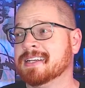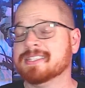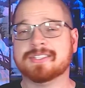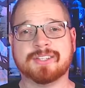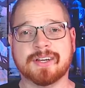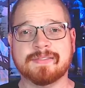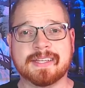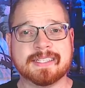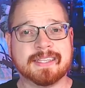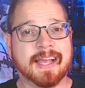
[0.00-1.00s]

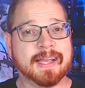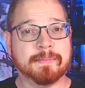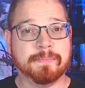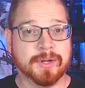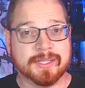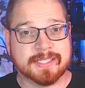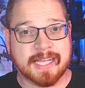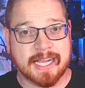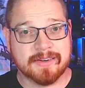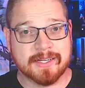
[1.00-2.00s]
service like Book
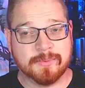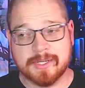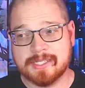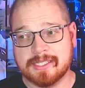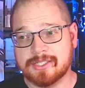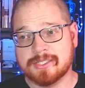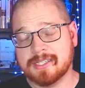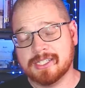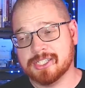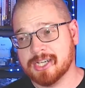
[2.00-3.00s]
Siren, which is just
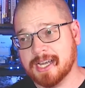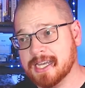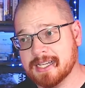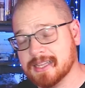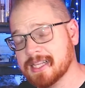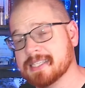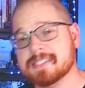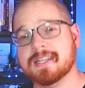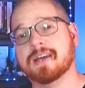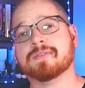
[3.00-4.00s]
a giant
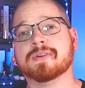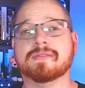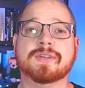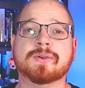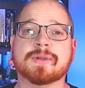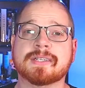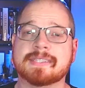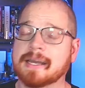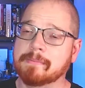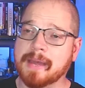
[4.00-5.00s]
list of reviewers
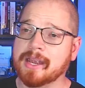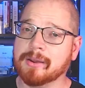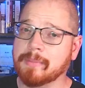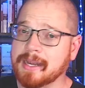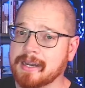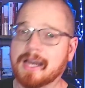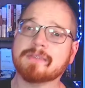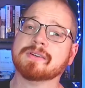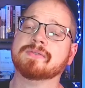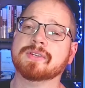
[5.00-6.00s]
that may or may not
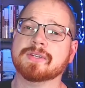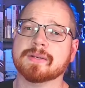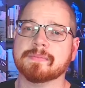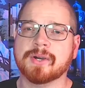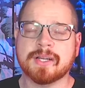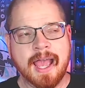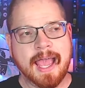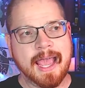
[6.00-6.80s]
review your book,